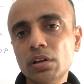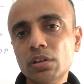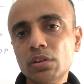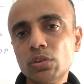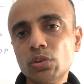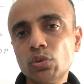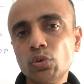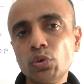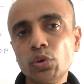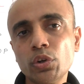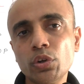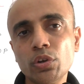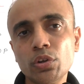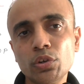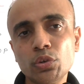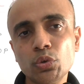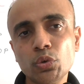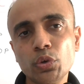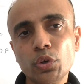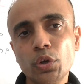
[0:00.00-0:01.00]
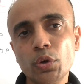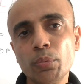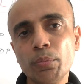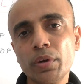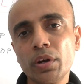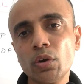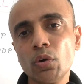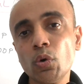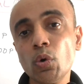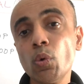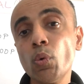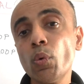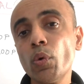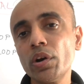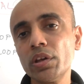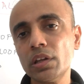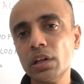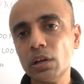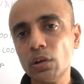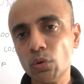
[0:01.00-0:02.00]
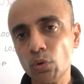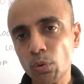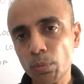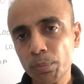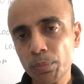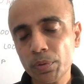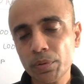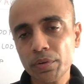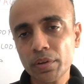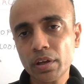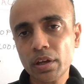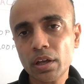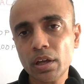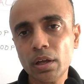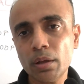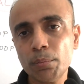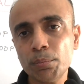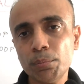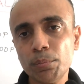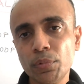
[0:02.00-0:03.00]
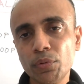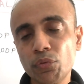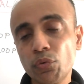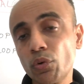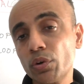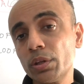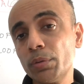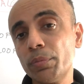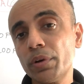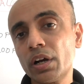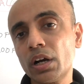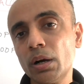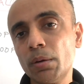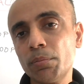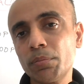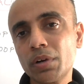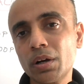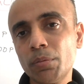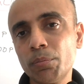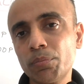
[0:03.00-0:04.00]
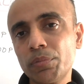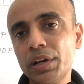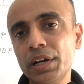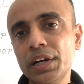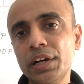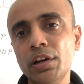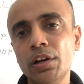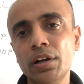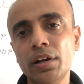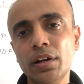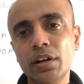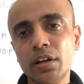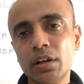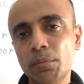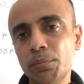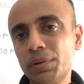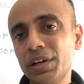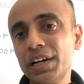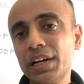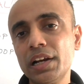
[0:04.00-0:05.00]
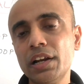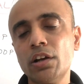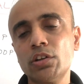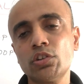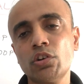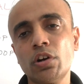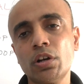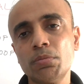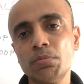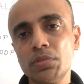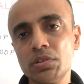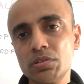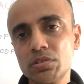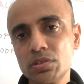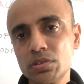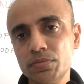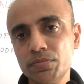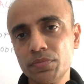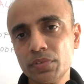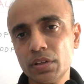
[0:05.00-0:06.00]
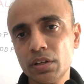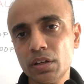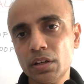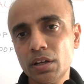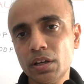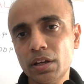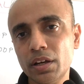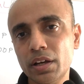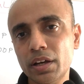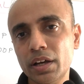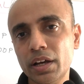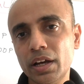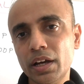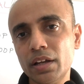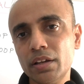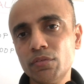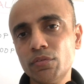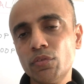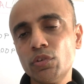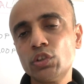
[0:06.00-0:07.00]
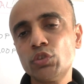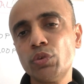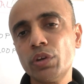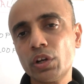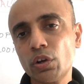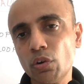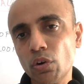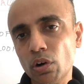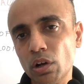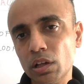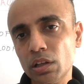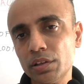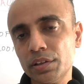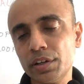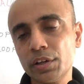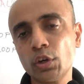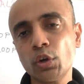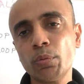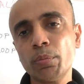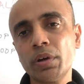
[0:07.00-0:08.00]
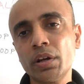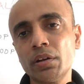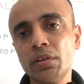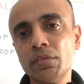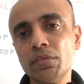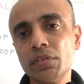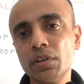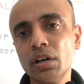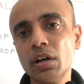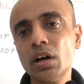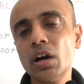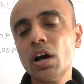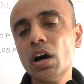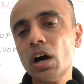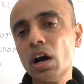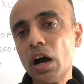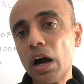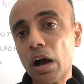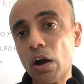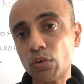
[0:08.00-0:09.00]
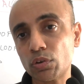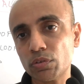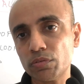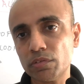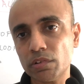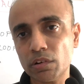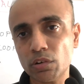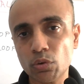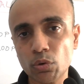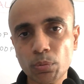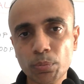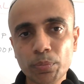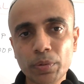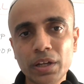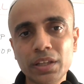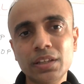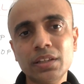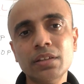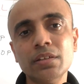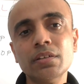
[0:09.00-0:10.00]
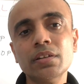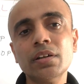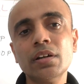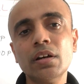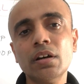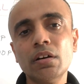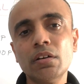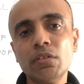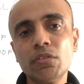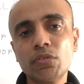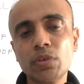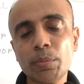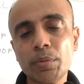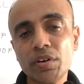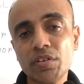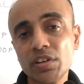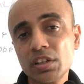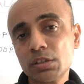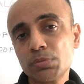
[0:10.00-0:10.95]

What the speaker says: to human over the loop before they become completely autonomous, which we call the human out of the loop. And from a risk